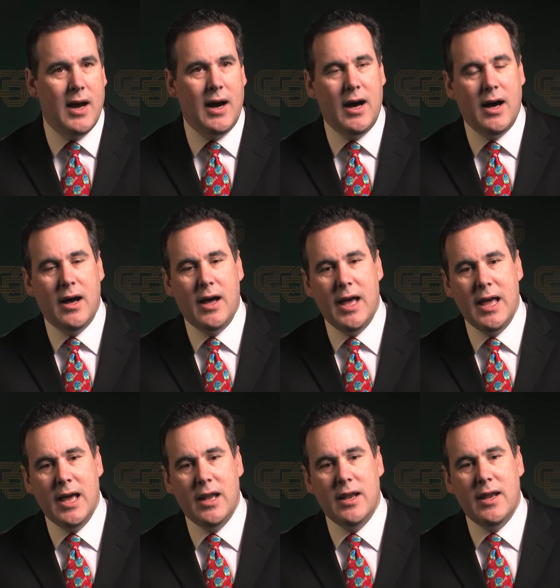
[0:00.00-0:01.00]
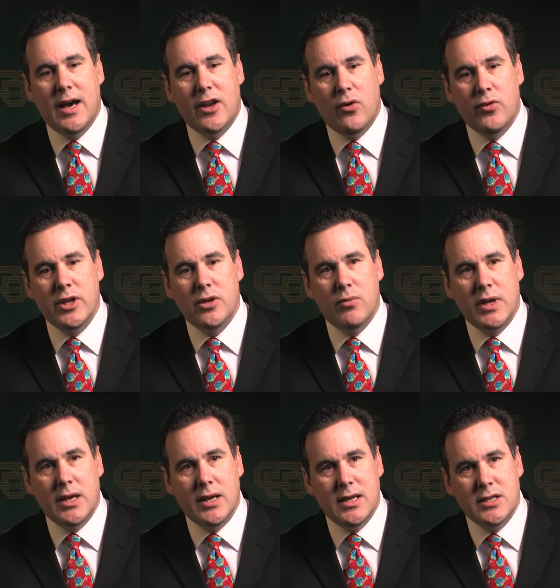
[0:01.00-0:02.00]
Uh, and not only do
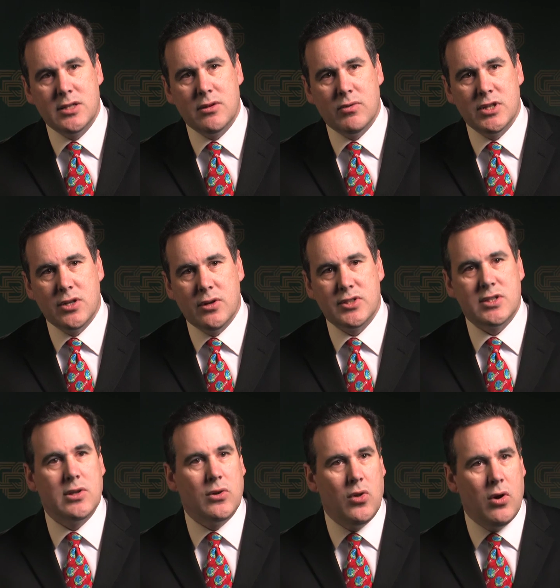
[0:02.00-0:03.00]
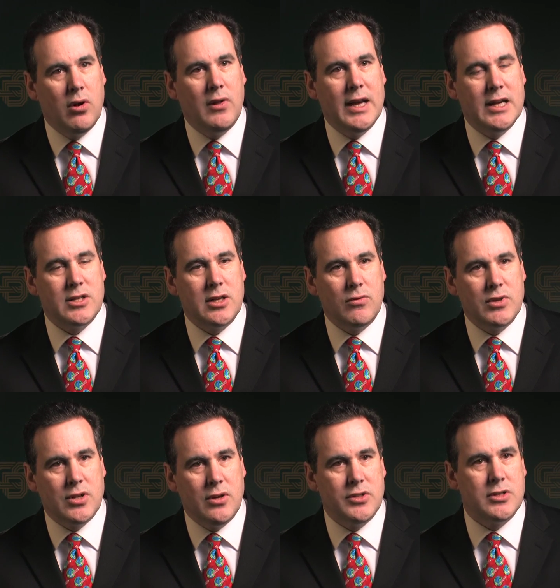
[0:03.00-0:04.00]
we get instant results, they're long lasting
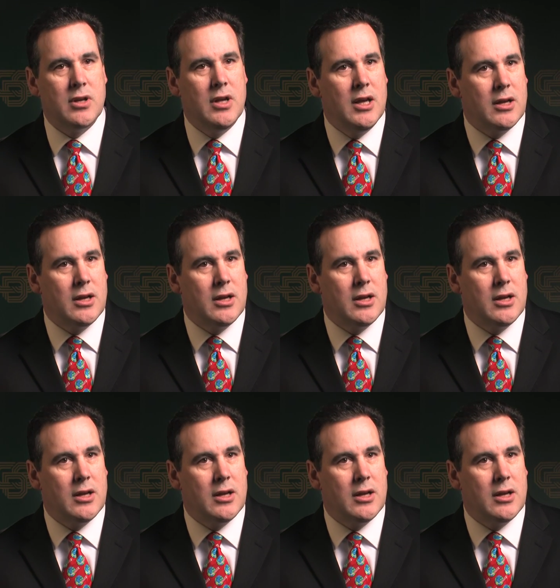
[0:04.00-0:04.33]
results.